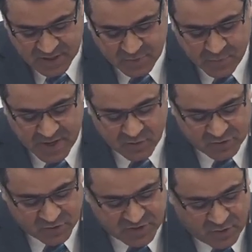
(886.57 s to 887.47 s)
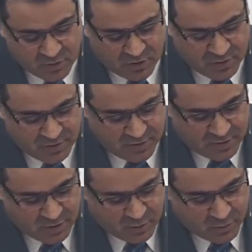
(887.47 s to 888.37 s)
and you yourself be
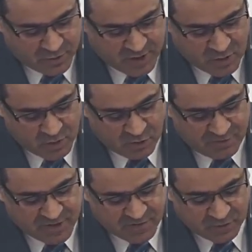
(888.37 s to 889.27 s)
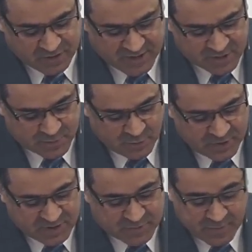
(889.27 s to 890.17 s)
like men who wait for their
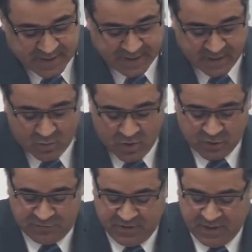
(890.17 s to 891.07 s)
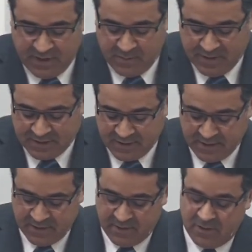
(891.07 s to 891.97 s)
master when he will return
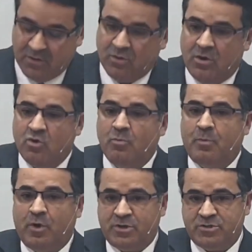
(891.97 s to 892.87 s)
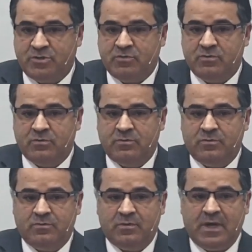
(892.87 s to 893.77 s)
from the wedding, that
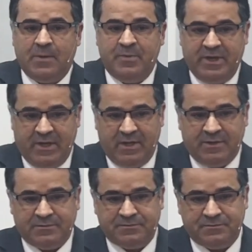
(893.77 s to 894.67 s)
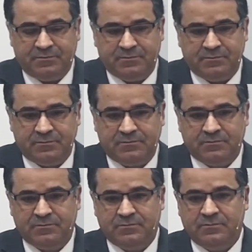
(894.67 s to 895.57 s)
when he comes and
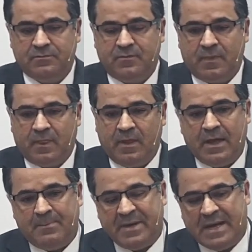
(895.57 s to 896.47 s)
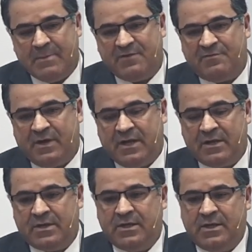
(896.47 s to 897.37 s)
knocks, then they
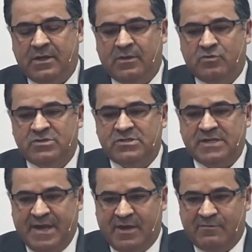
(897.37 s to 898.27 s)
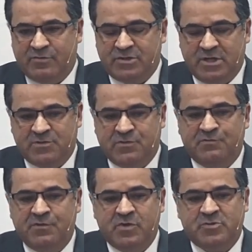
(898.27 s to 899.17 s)
open to him
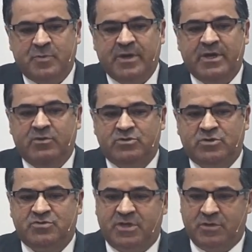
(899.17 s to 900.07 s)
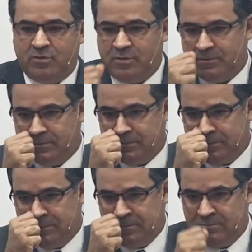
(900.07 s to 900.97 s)
immediately. And the word says that the
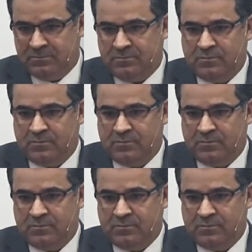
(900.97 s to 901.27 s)
servants,